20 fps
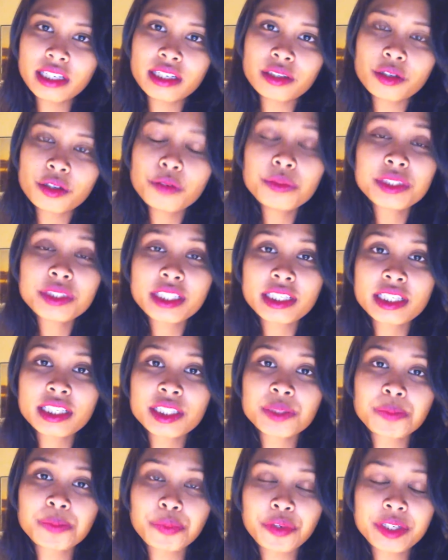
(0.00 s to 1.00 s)
Yeah,
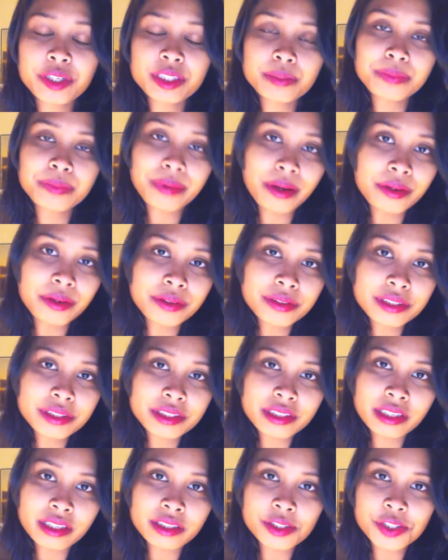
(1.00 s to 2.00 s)
homesickness brings about
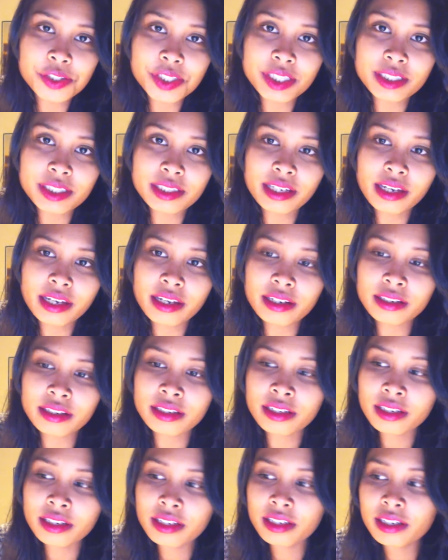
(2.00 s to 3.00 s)
nostalgia,
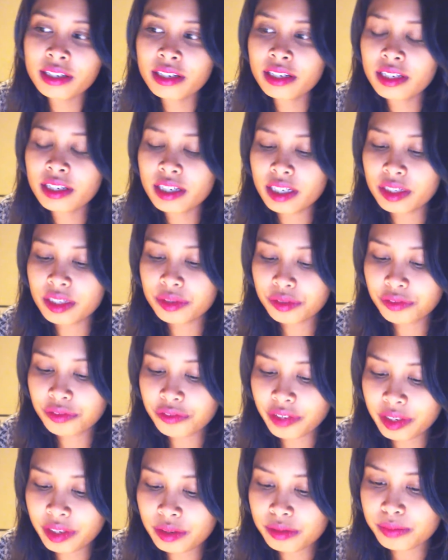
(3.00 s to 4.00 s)
and a good
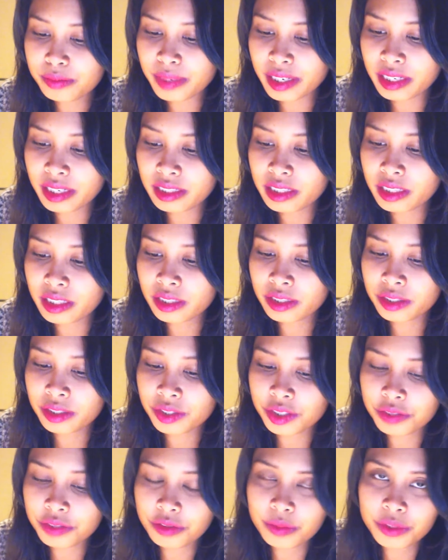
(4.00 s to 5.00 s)
friend of mine,
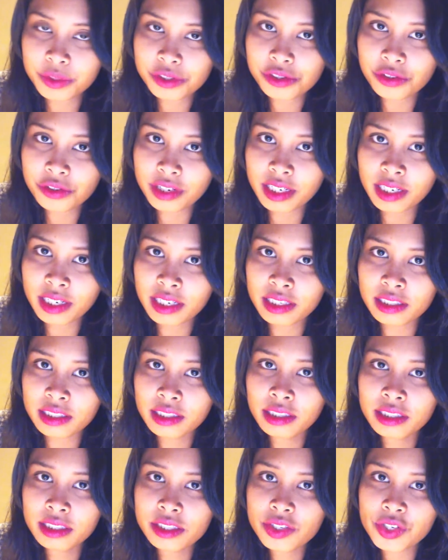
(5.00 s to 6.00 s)
she's from Australia.
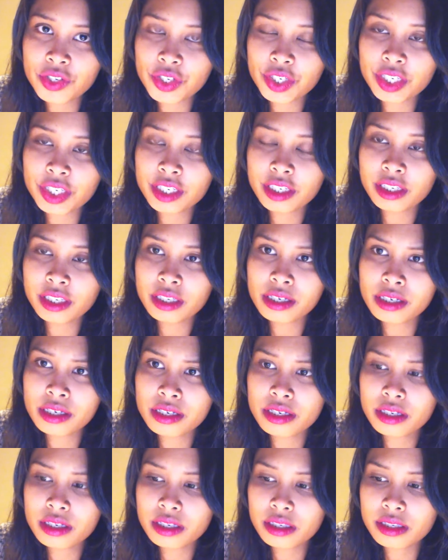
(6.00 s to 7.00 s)

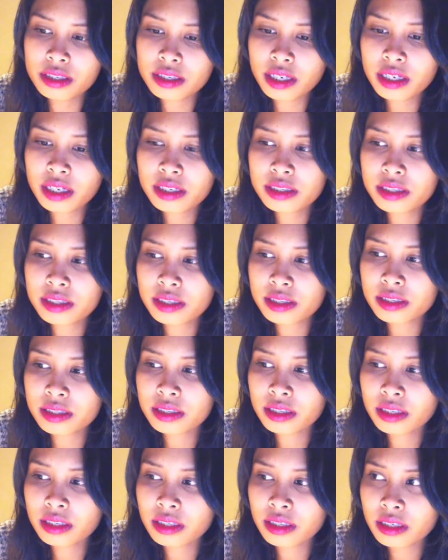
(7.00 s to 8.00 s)
She says
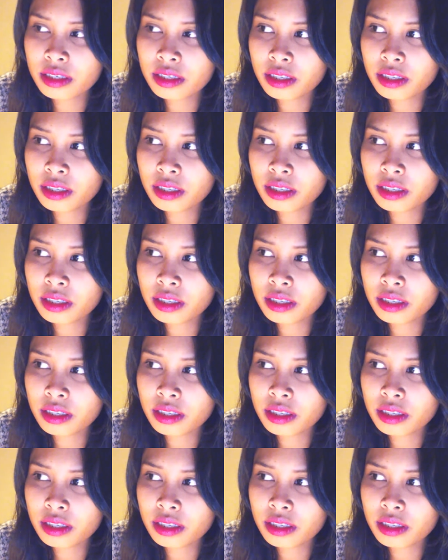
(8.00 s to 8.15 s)
this.